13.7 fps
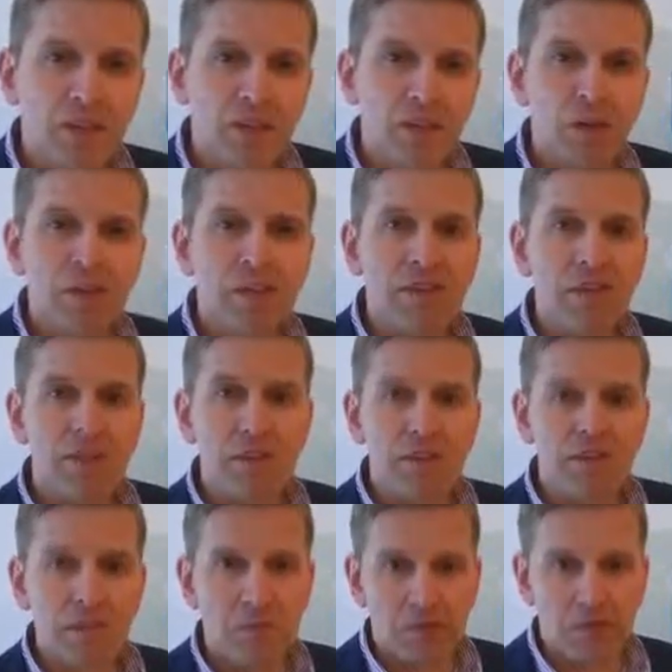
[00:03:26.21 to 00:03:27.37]
One key
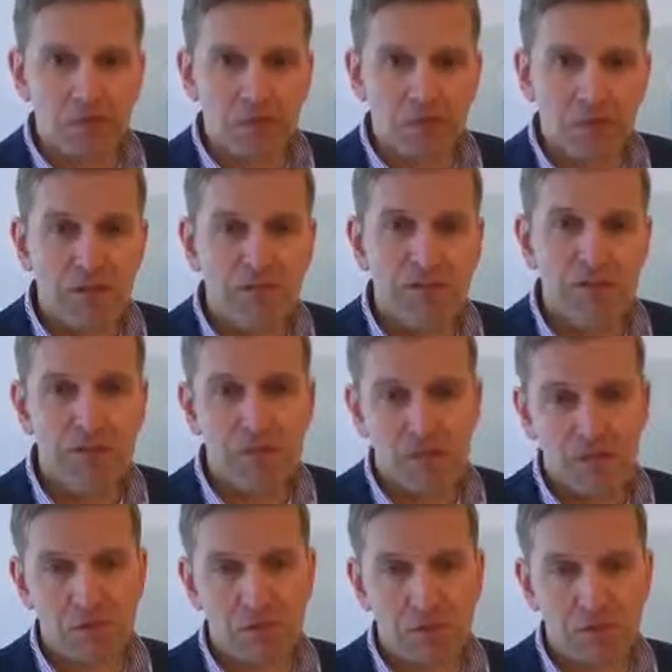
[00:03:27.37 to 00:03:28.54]
argument in favor of
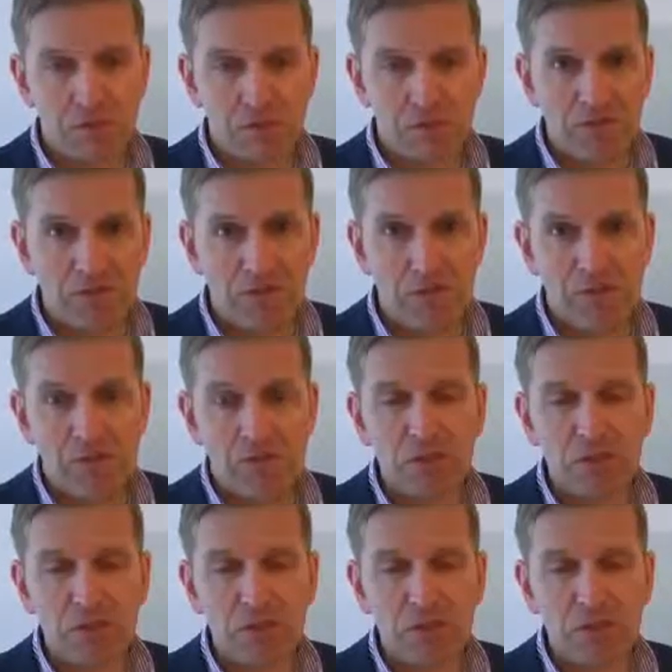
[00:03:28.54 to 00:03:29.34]
the matrix,